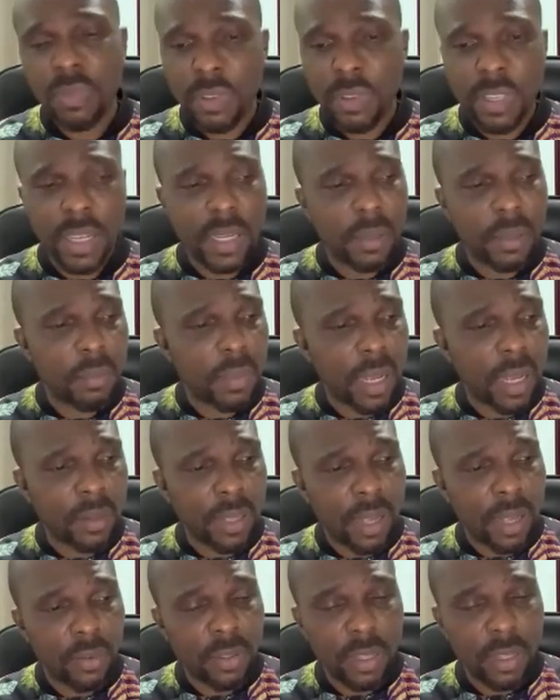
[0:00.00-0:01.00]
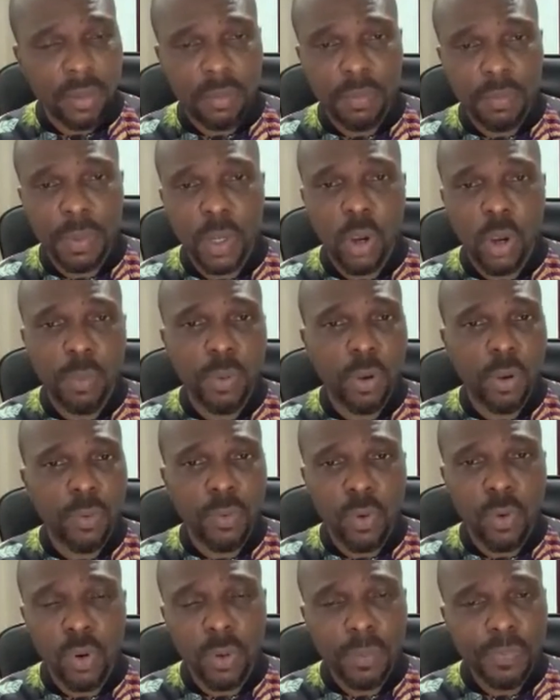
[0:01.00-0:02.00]
tell him, I'll say, pick up your
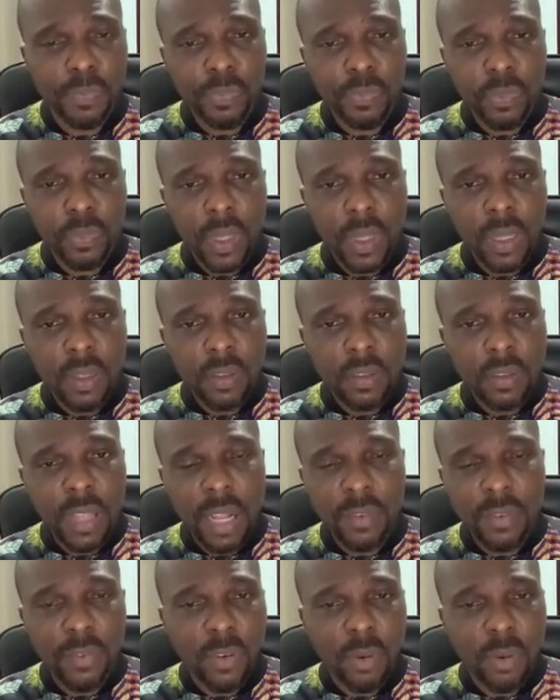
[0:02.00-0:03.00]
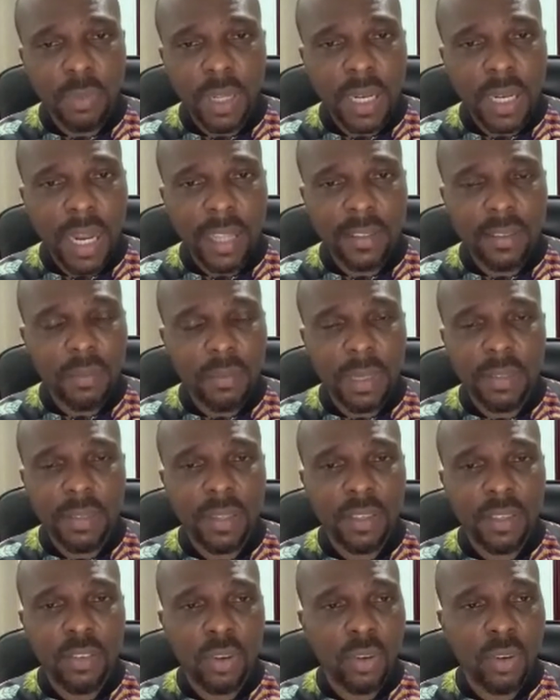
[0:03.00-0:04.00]
phone, start from the last
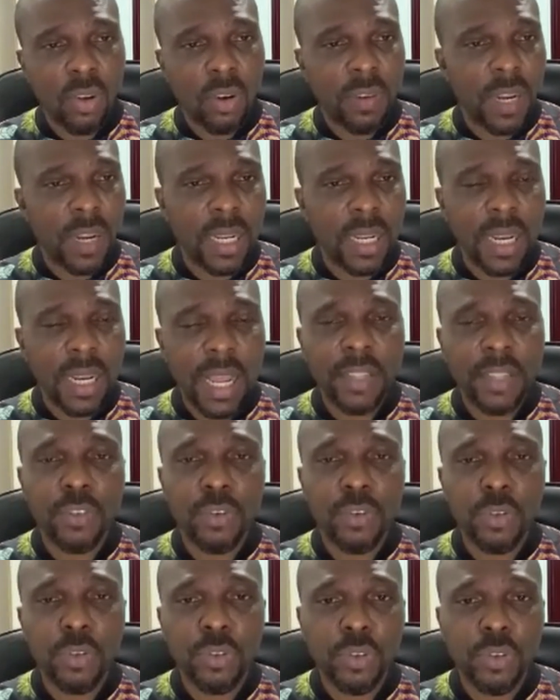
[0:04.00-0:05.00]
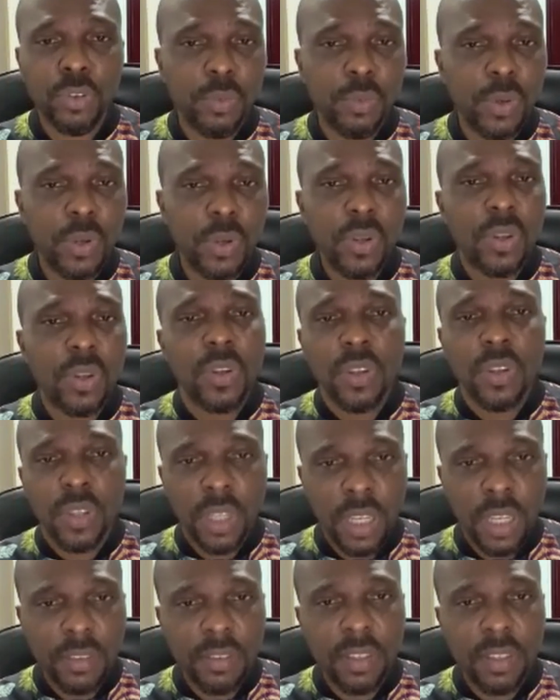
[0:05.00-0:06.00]
message on Covenantlight YouTube,
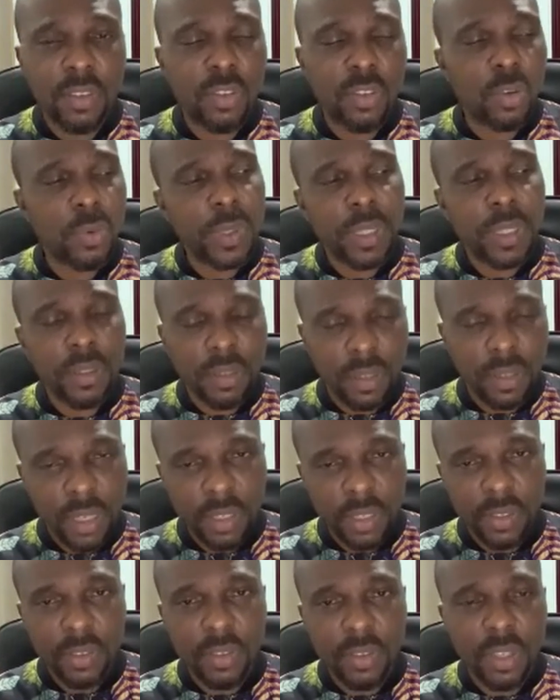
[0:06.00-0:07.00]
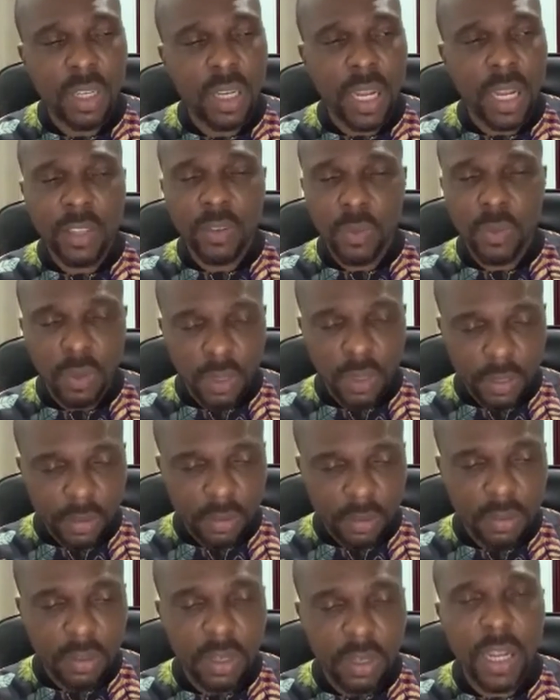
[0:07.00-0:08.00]
listen to it, listen to the next one,
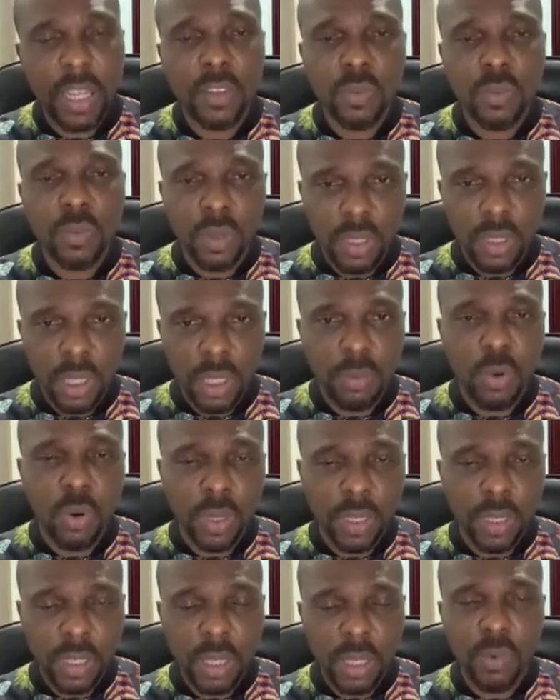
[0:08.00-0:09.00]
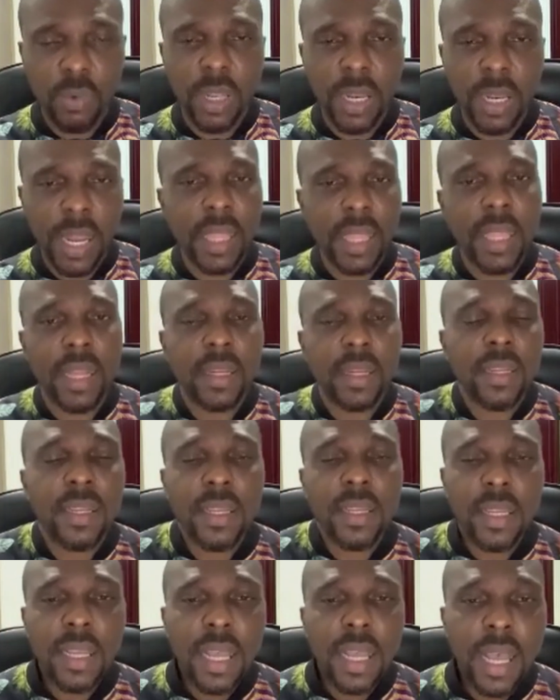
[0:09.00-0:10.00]
listen to the next one, keep going like that.
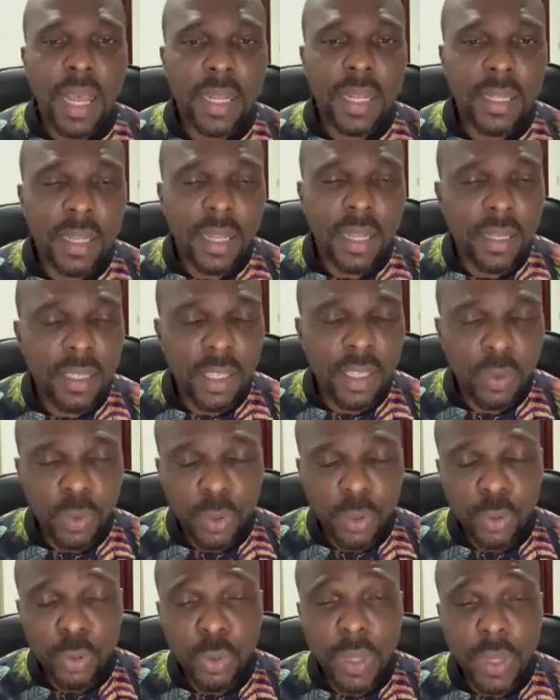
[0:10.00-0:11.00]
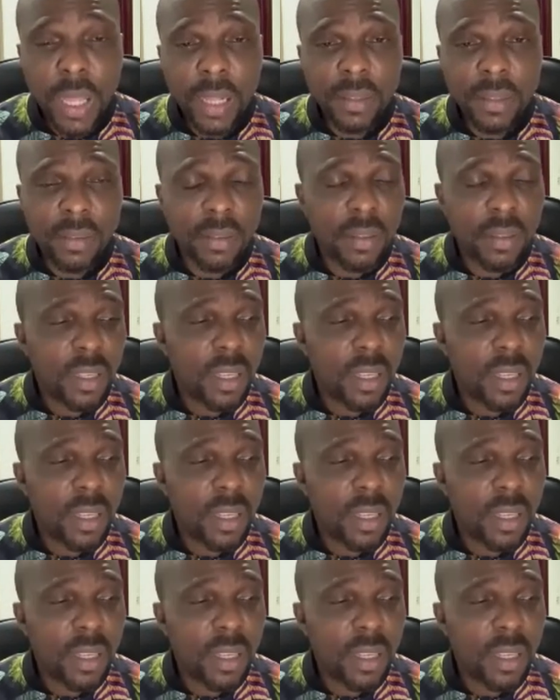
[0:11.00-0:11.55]
And then he will do that.